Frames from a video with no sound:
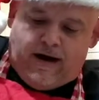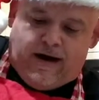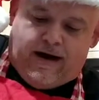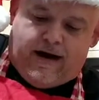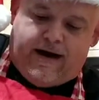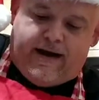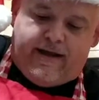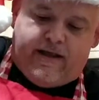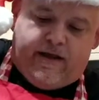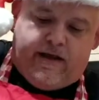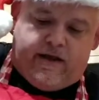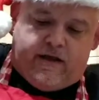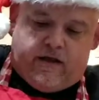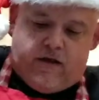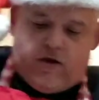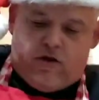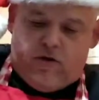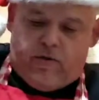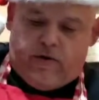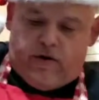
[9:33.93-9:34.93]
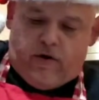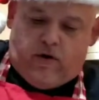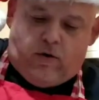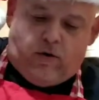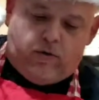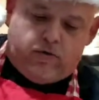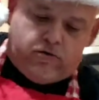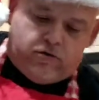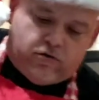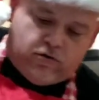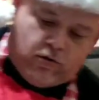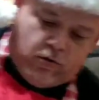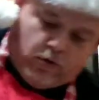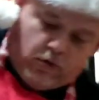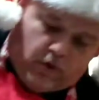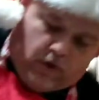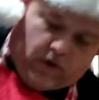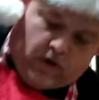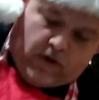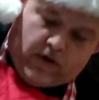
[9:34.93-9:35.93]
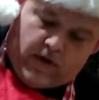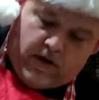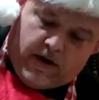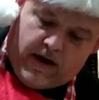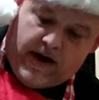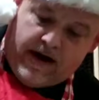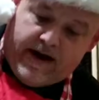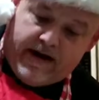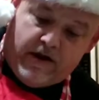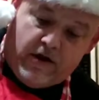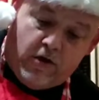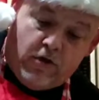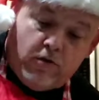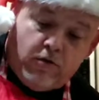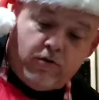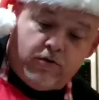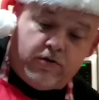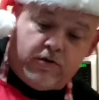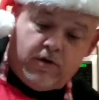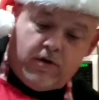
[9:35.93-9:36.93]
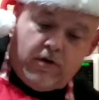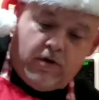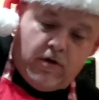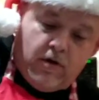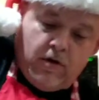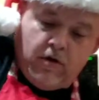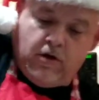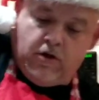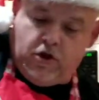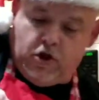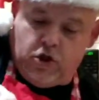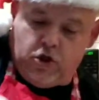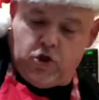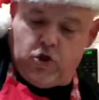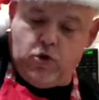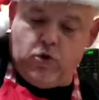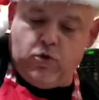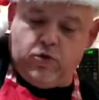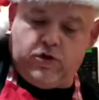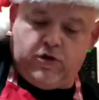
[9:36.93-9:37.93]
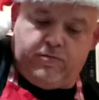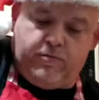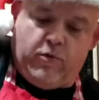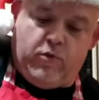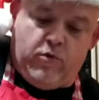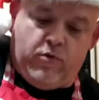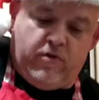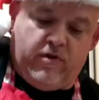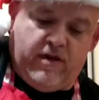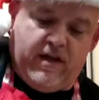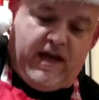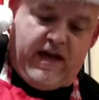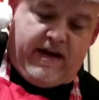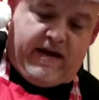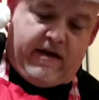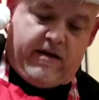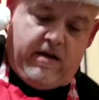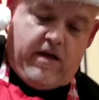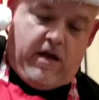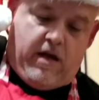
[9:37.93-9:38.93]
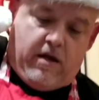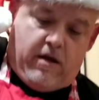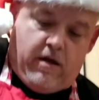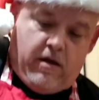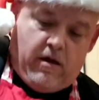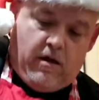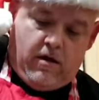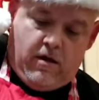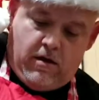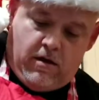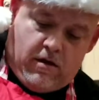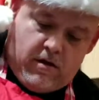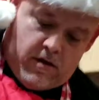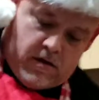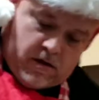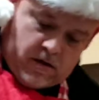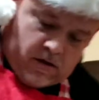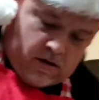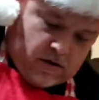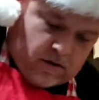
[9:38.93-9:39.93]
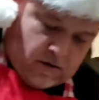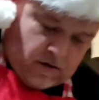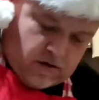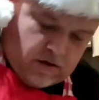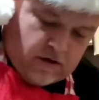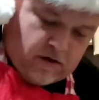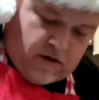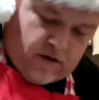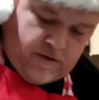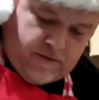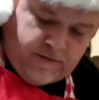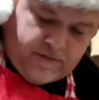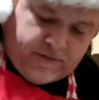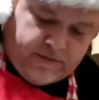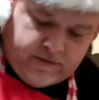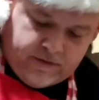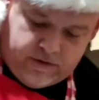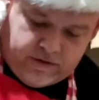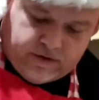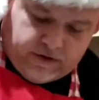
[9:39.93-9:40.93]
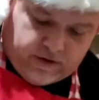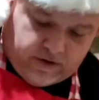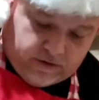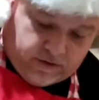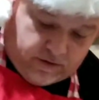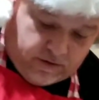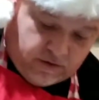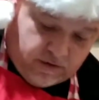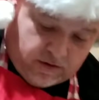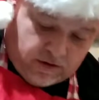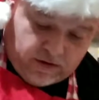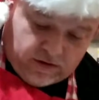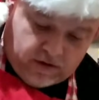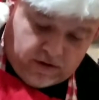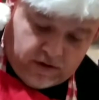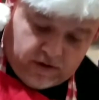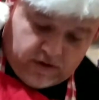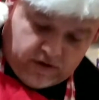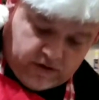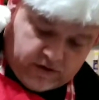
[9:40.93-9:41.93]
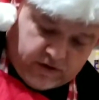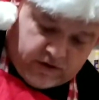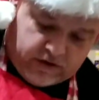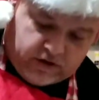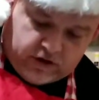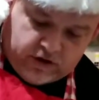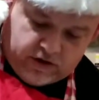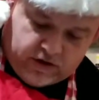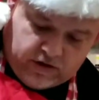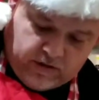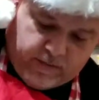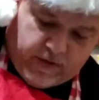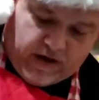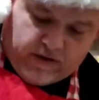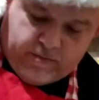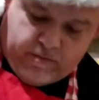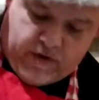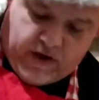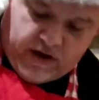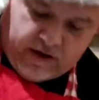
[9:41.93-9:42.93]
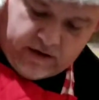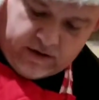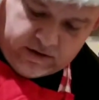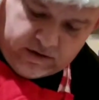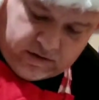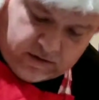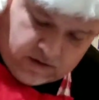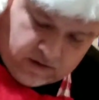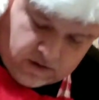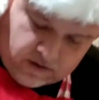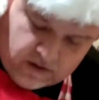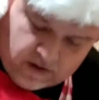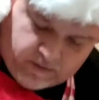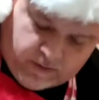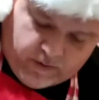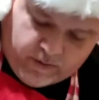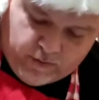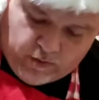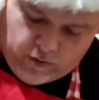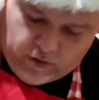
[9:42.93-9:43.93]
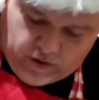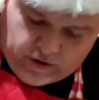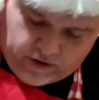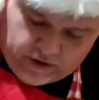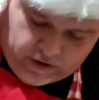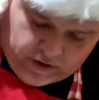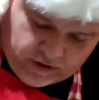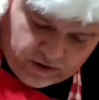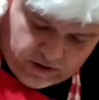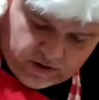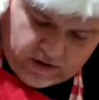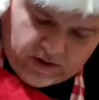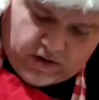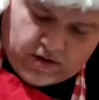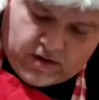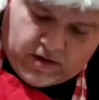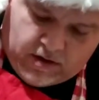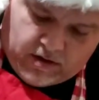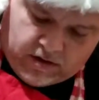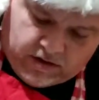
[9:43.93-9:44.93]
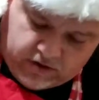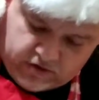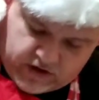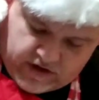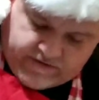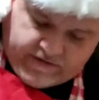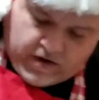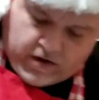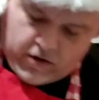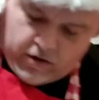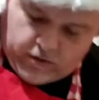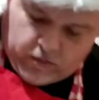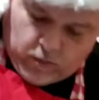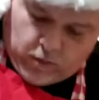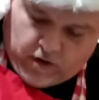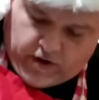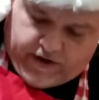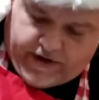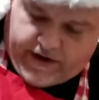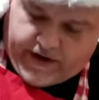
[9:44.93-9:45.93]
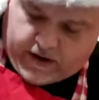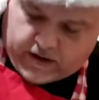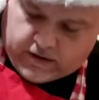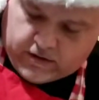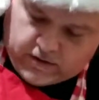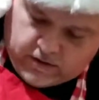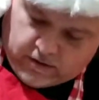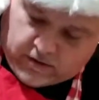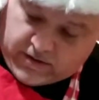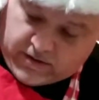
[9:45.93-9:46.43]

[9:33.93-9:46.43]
I like to do it old school and use the 2-spoon technique. Okay, so this is just about mixed. A couple more. This will give you a good workout,